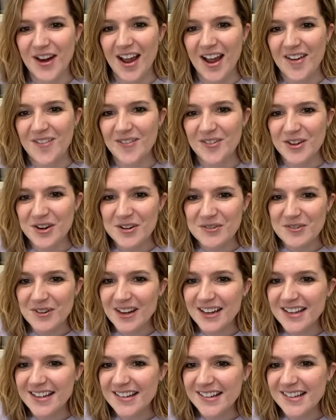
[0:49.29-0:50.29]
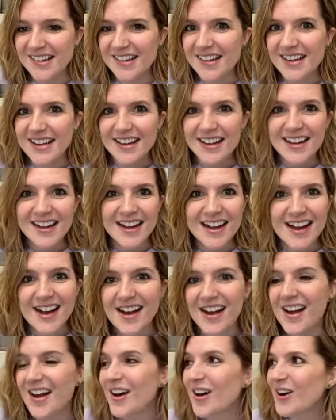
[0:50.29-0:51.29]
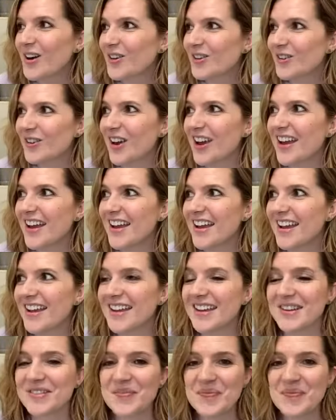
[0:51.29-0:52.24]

everyone. All right.